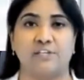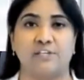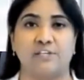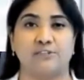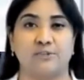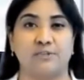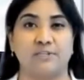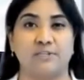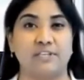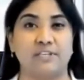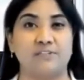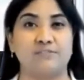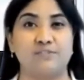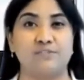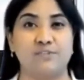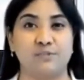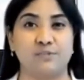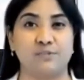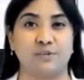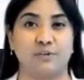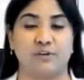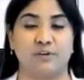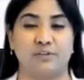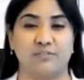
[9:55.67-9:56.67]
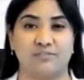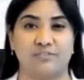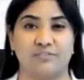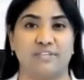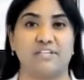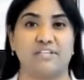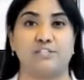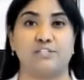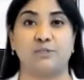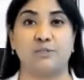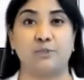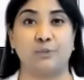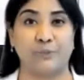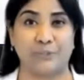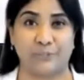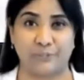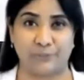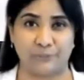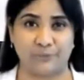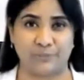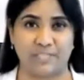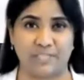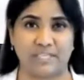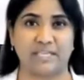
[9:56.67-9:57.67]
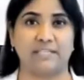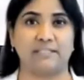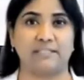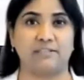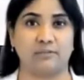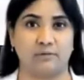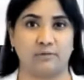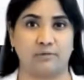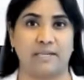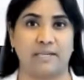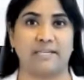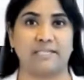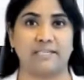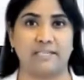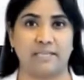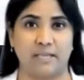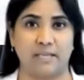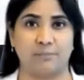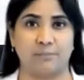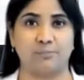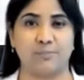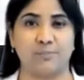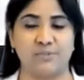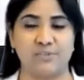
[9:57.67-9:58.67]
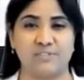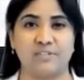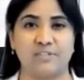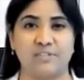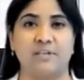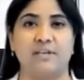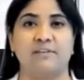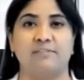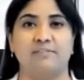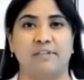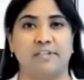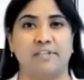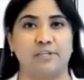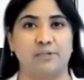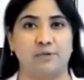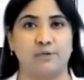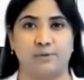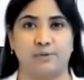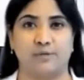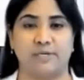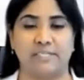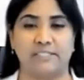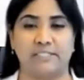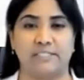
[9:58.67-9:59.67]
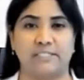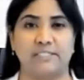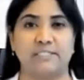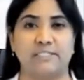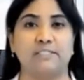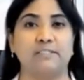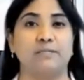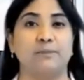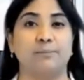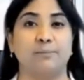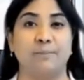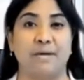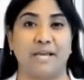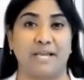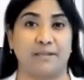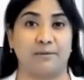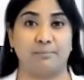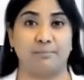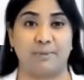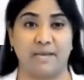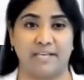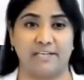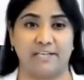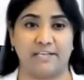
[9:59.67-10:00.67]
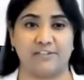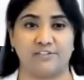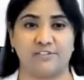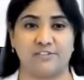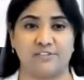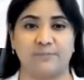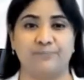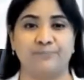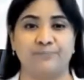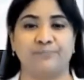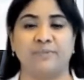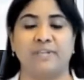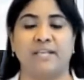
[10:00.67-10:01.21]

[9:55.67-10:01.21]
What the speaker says: So it gives you the confidence you are looking at the right numbers when you look at the bank balance.